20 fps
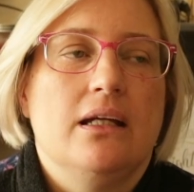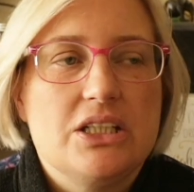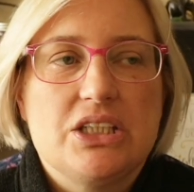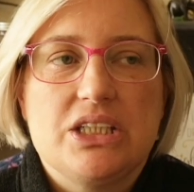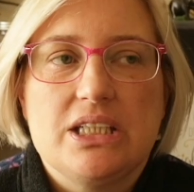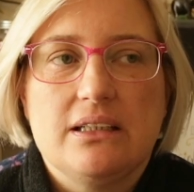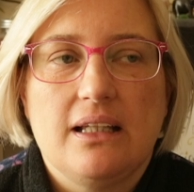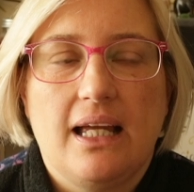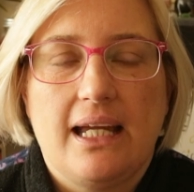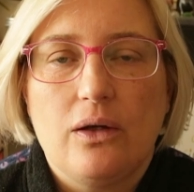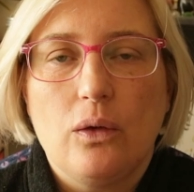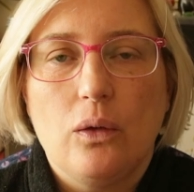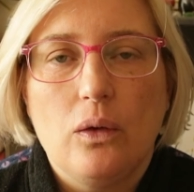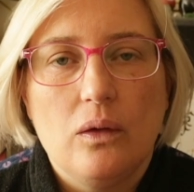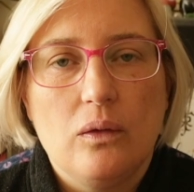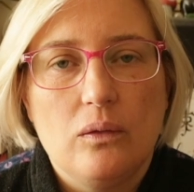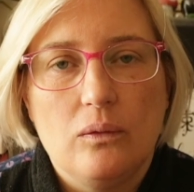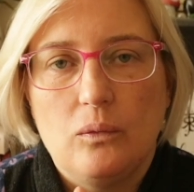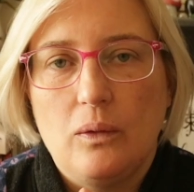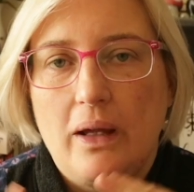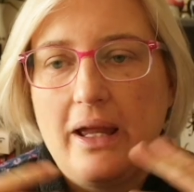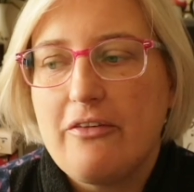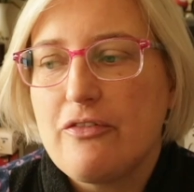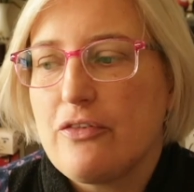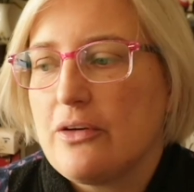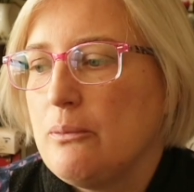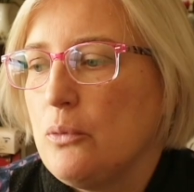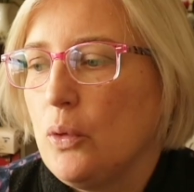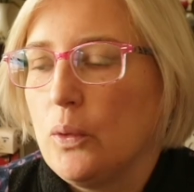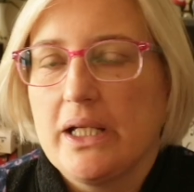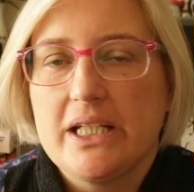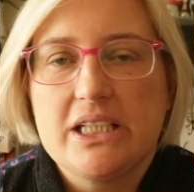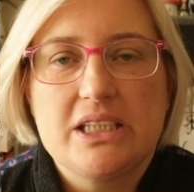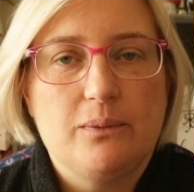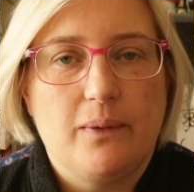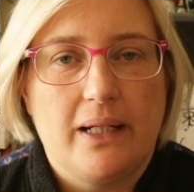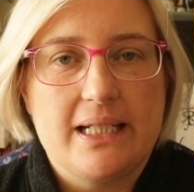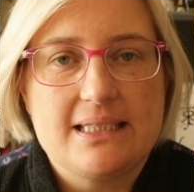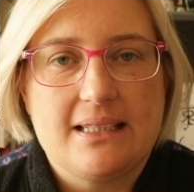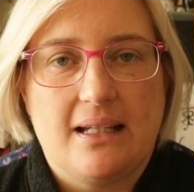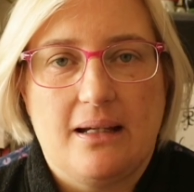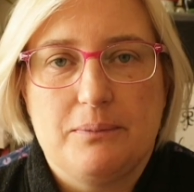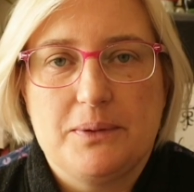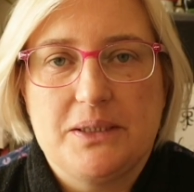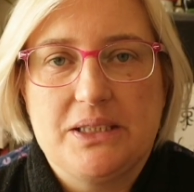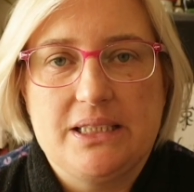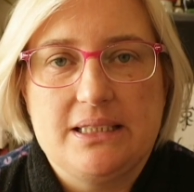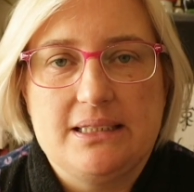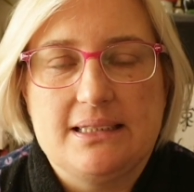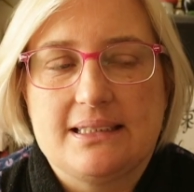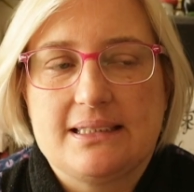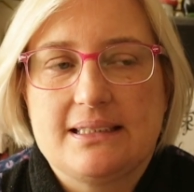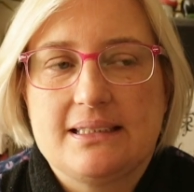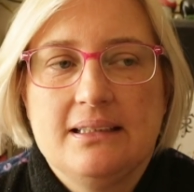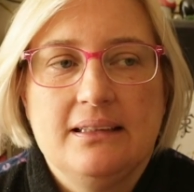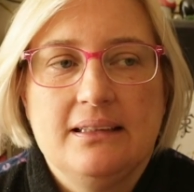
She like every morning she wakes up, she's